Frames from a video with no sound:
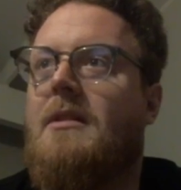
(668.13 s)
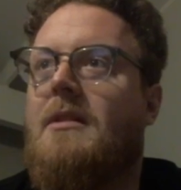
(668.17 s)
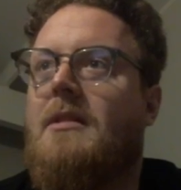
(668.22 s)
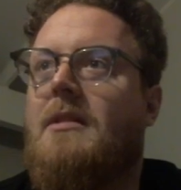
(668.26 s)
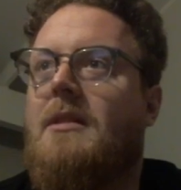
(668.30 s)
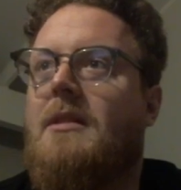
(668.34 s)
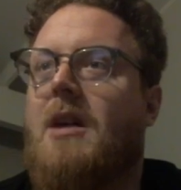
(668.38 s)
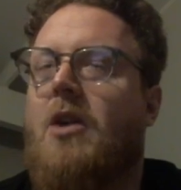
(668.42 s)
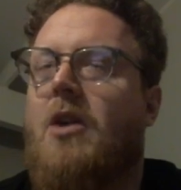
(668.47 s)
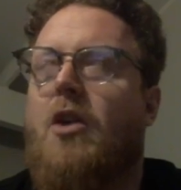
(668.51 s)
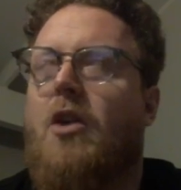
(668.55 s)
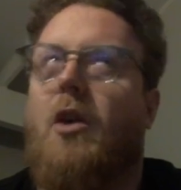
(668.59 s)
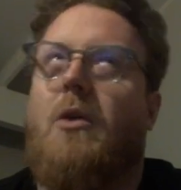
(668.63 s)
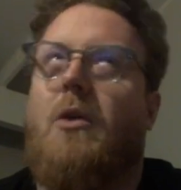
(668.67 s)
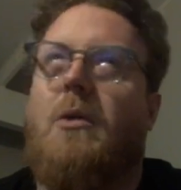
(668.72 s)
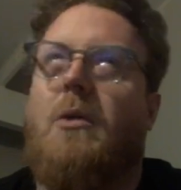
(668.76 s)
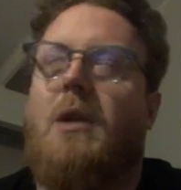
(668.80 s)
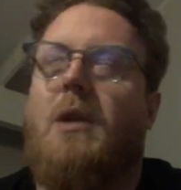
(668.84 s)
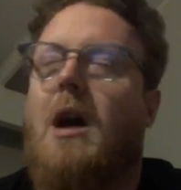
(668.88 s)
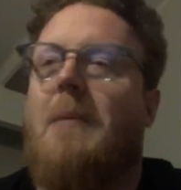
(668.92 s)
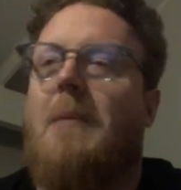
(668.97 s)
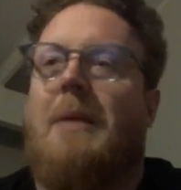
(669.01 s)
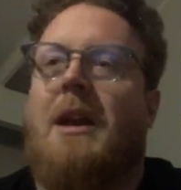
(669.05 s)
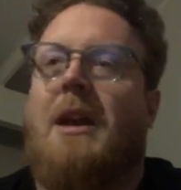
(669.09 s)
Although,
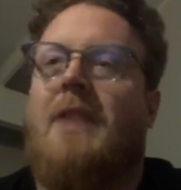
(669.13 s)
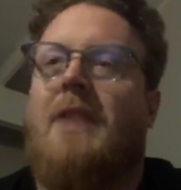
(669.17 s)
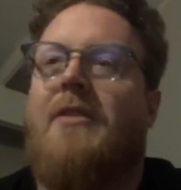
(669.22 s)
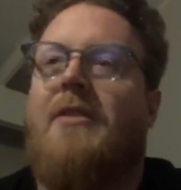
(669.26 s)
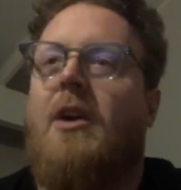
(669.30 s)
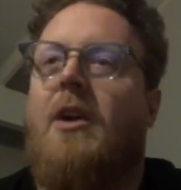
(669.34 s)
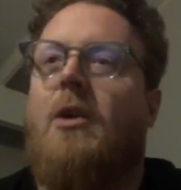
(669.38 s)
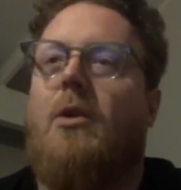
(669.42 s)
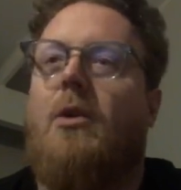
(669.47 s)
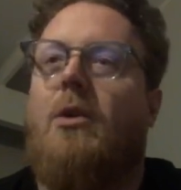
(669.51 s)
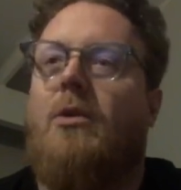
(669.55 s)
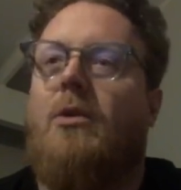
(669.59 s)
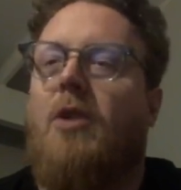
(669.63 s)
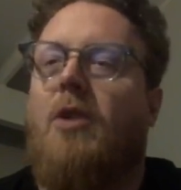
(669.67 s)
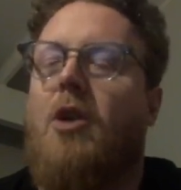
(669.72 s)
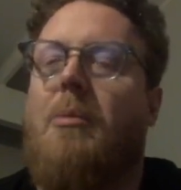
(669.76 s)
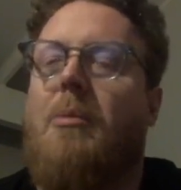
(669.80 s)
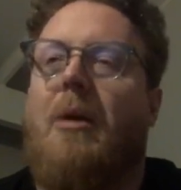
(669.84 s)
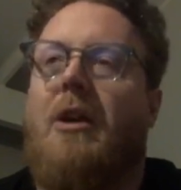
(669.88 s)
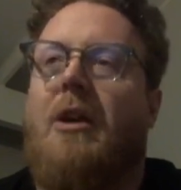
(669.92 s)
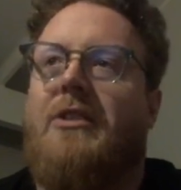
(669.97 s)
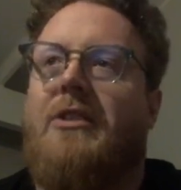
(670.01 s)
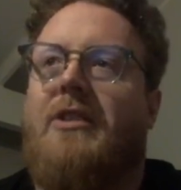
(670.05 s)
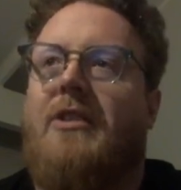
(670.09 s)
I mean, if they were all
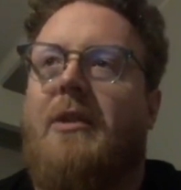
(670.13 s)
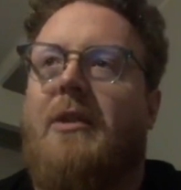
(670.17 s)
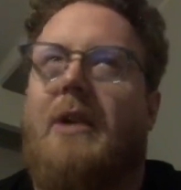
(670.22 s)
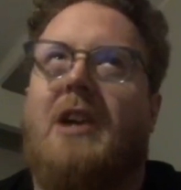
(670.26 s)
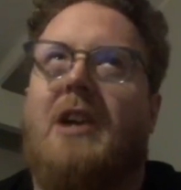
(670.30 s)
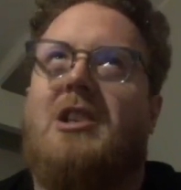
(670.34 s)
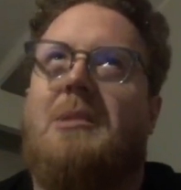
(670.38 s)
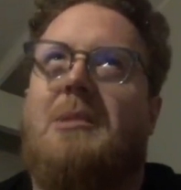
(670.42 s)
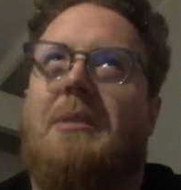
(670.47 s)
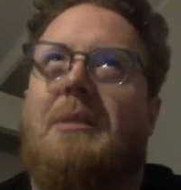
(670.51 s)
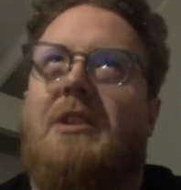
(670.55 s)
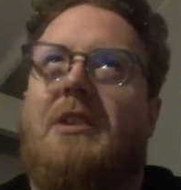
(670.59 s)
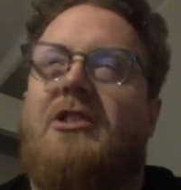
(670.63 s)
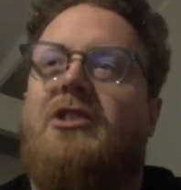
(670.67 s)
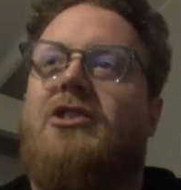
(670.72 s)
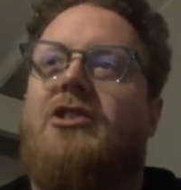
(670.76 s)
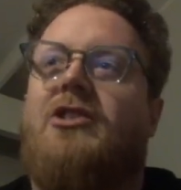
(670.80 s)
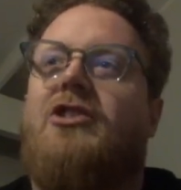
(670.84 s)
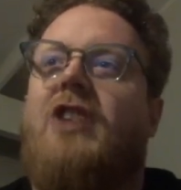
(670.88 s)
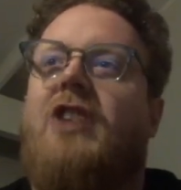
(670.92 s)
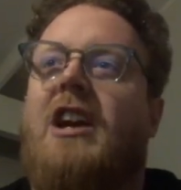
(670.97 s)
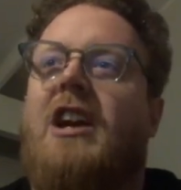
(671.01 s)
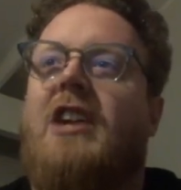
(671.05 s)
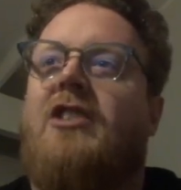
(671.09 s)
robots, that would actually be
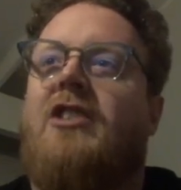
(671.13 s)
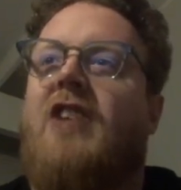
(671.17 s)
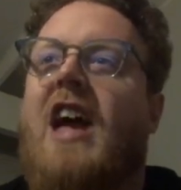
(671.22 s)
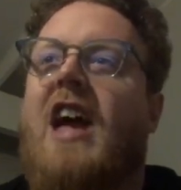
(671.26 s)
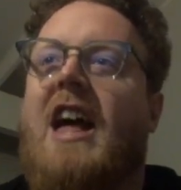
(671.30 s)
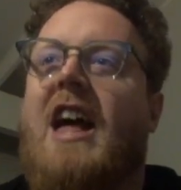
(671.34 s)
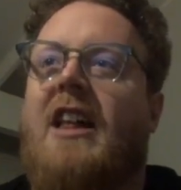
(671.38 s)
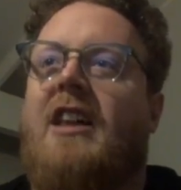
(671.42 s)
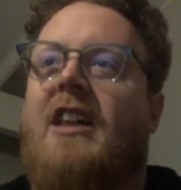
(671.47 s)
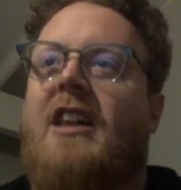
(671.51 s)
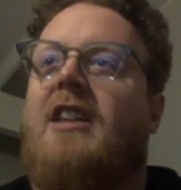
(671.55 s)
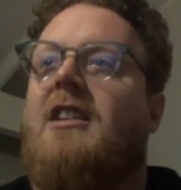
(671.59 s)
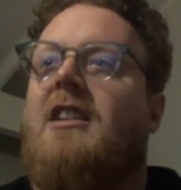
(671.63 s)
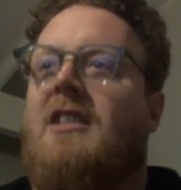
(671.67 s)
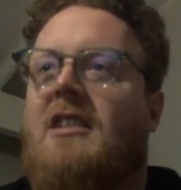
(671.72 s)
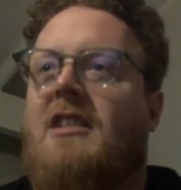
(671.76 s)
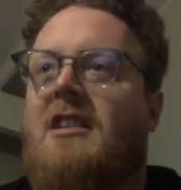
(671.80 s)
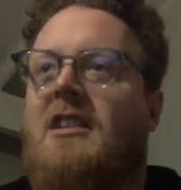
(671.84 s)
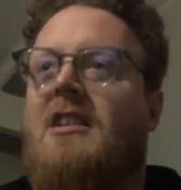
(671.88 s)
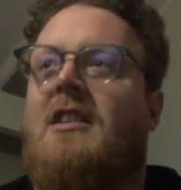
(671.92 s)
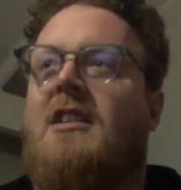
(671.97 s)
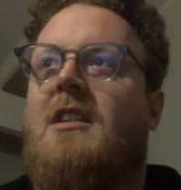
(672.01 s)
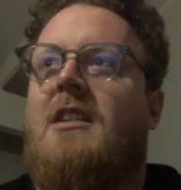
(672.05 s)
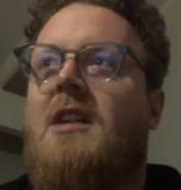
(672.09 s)
sick as hell.
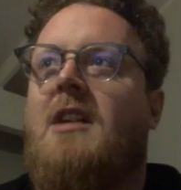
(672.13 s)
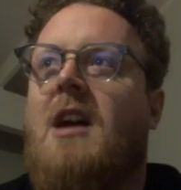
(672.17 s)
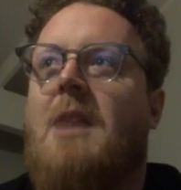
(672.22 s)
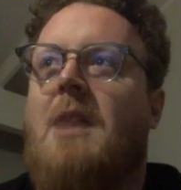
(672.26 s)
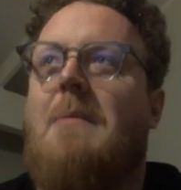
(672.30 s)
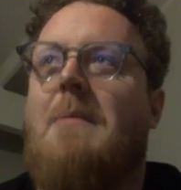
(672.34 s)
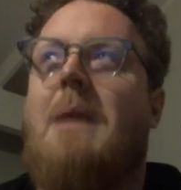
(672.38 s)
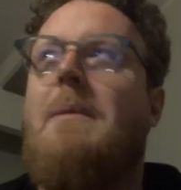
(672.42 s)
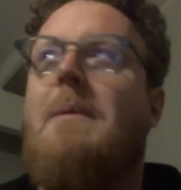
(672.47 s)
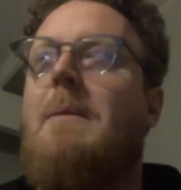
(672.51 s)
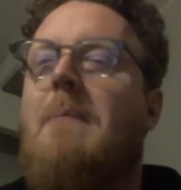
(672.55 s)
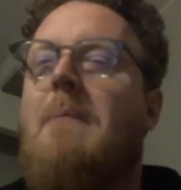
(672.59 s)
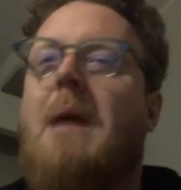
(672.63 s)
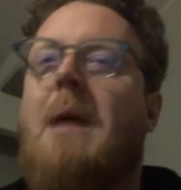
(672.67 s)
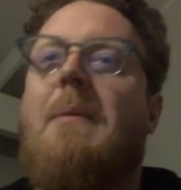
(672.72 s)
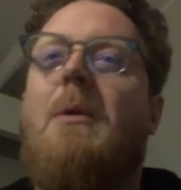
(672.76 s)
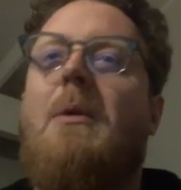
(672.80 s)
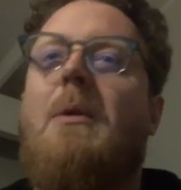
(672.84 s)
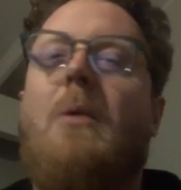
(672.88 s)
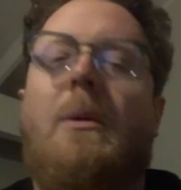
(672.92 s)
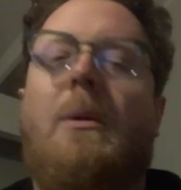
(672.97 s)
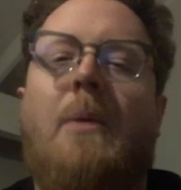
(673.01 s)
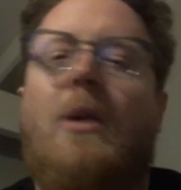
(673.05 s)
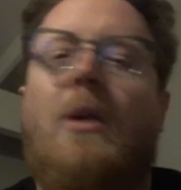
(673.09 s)
Maybe
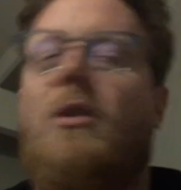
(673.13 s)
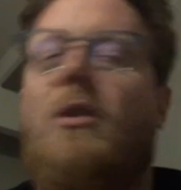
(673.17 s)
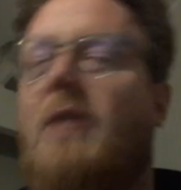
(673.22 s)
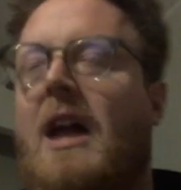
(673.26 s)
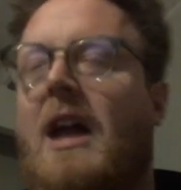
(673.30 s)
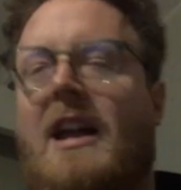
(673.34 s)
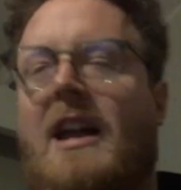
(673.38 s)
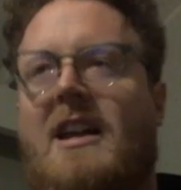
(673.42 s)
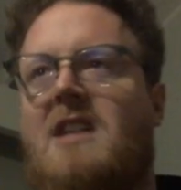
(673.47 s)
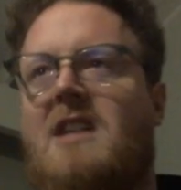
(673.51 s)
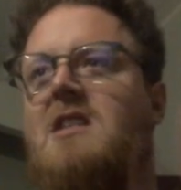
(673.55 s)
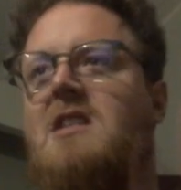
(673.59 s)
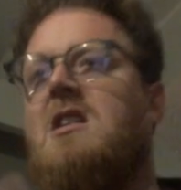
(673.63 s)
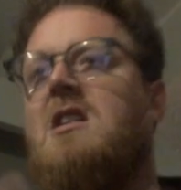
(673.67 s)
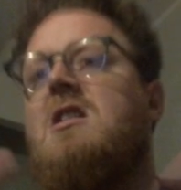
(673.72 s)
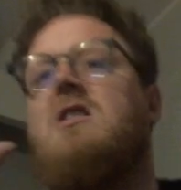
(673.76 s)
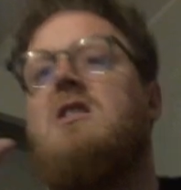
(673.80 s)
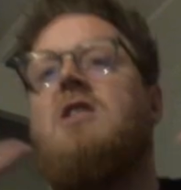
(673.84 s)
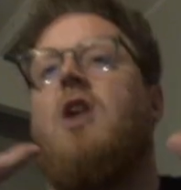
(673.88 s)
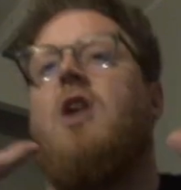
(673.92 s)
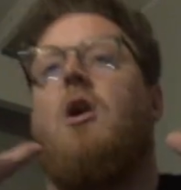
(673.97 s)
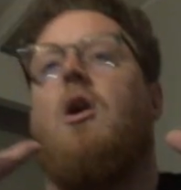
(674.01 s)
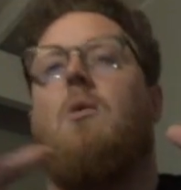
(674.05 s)
when we're, like, you know,